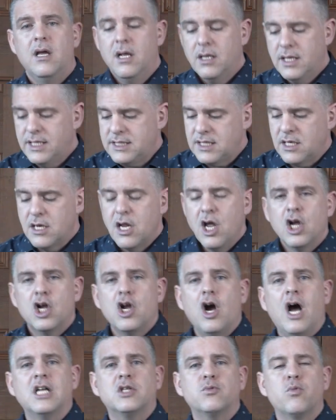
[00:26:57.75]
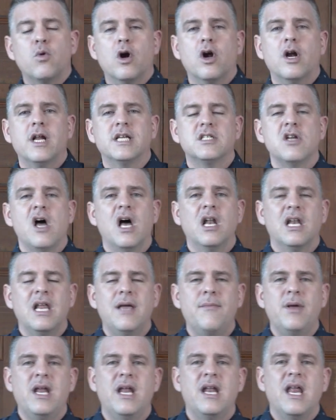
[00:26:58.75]
Listen, God's word is not
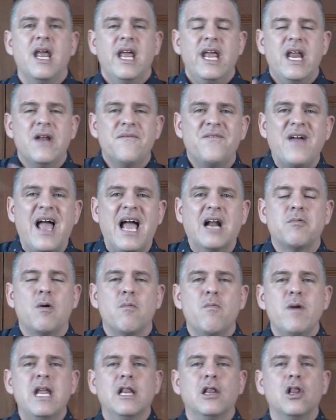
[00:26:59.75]
limited. In fact, when we